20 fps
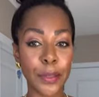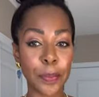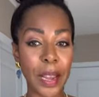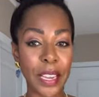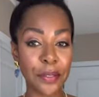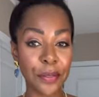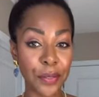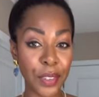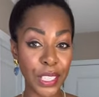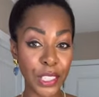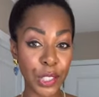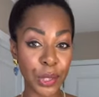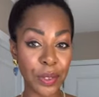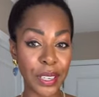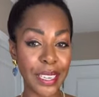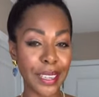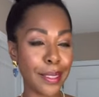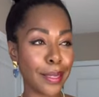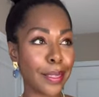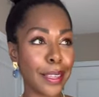by
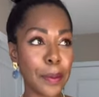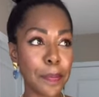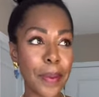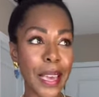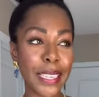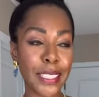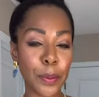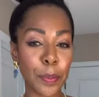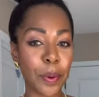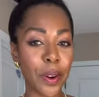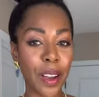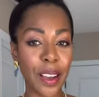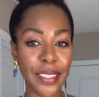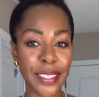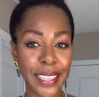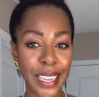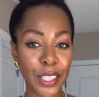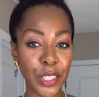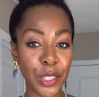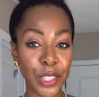featuring the best bras
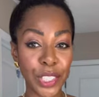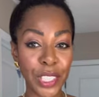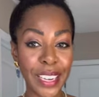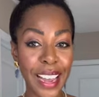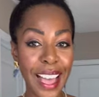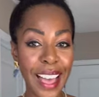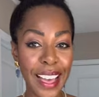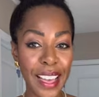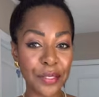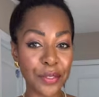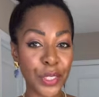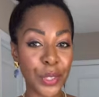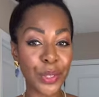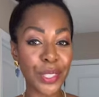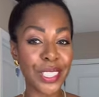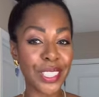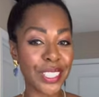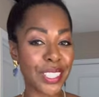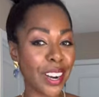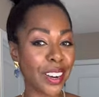that you should have to
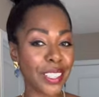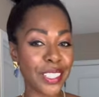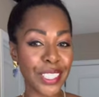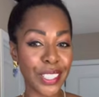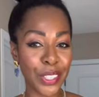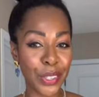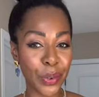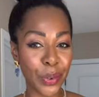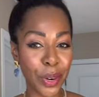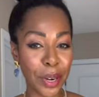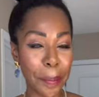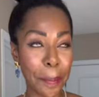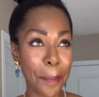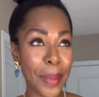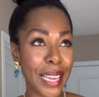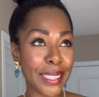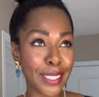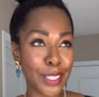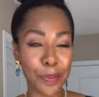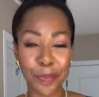start your
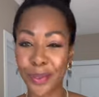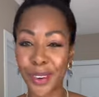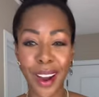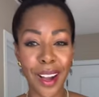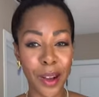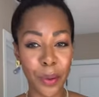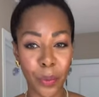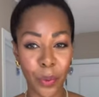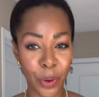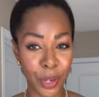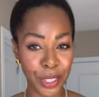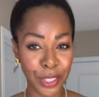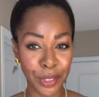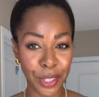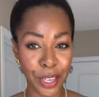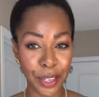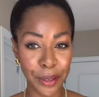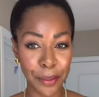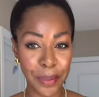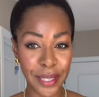best bra
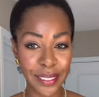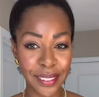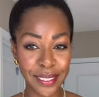wardrobe.